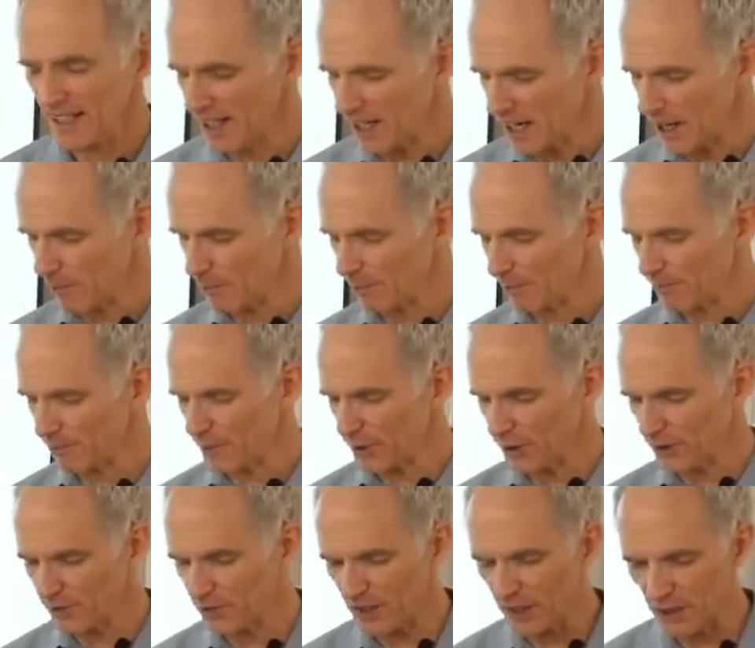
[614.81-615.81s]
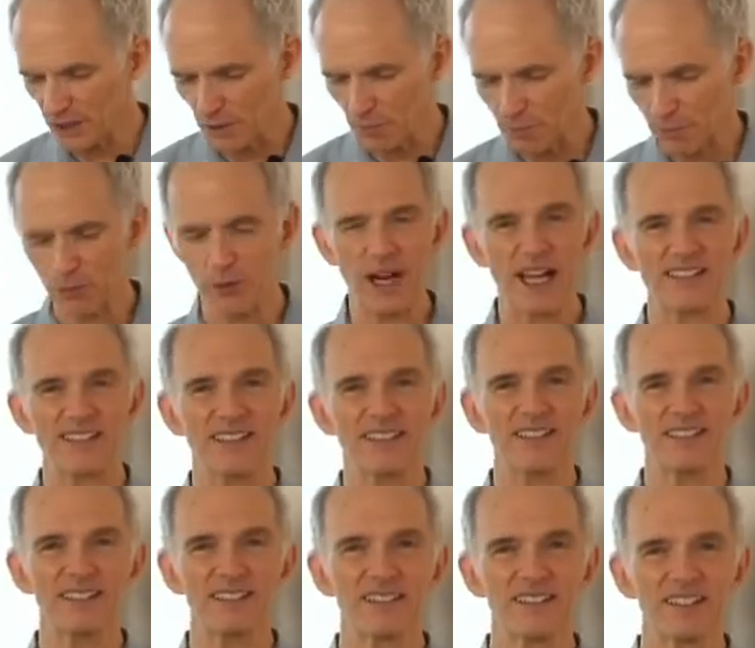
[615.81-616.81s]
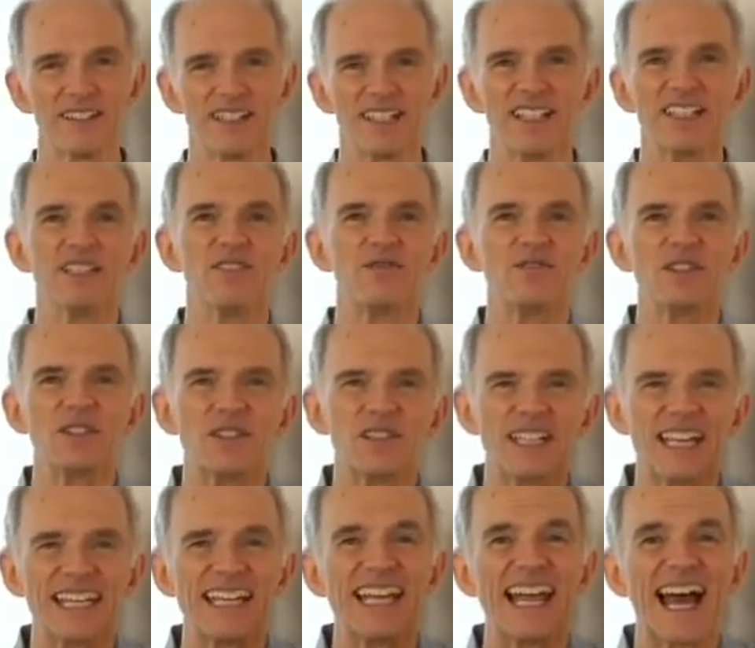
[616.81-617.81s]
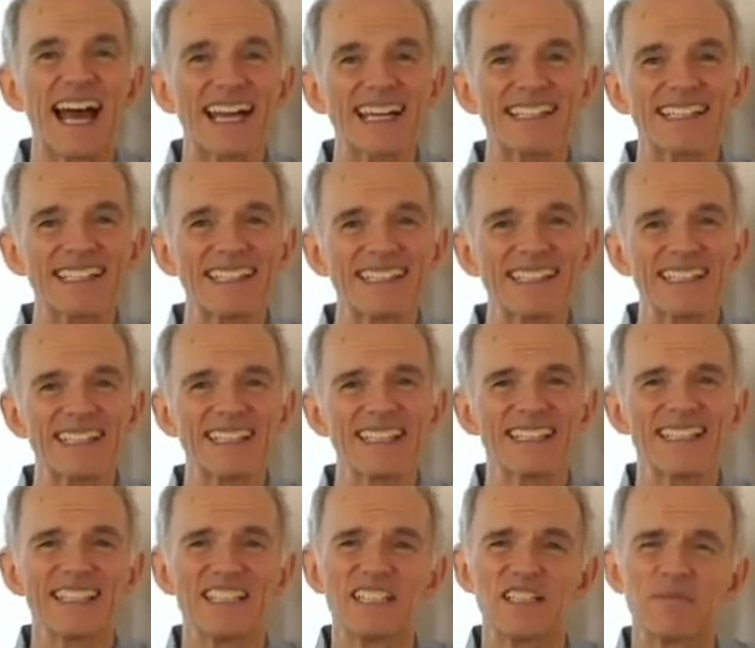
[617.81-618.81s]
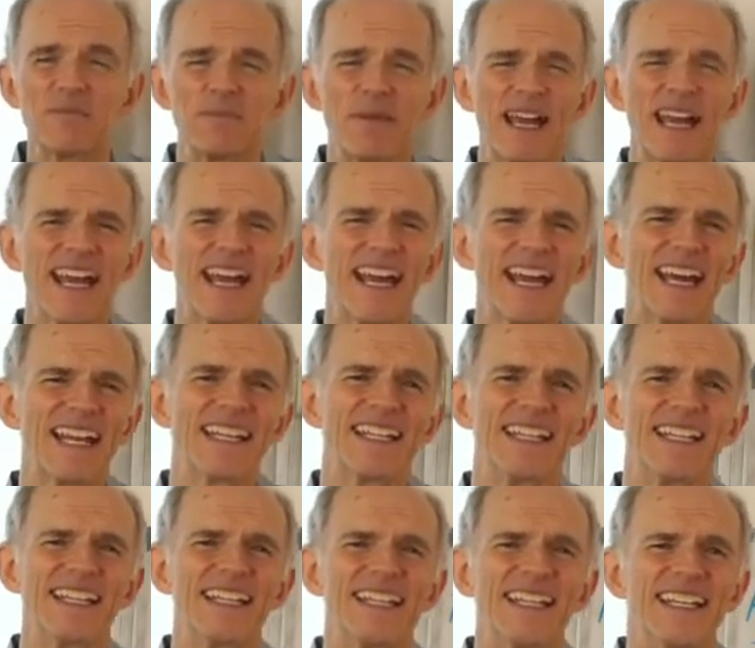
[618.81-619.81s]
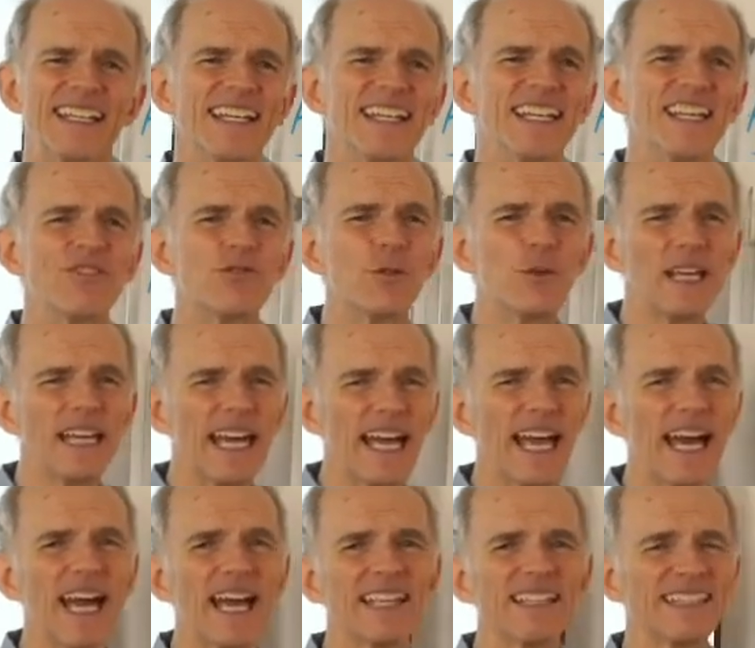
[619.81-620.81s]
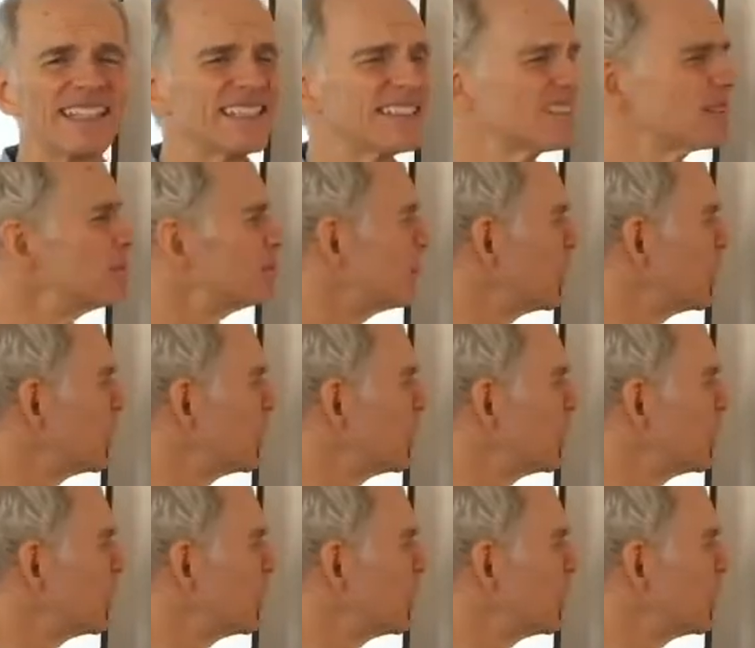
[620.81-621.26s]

Um, you feel present you feel connected. Man, if we had this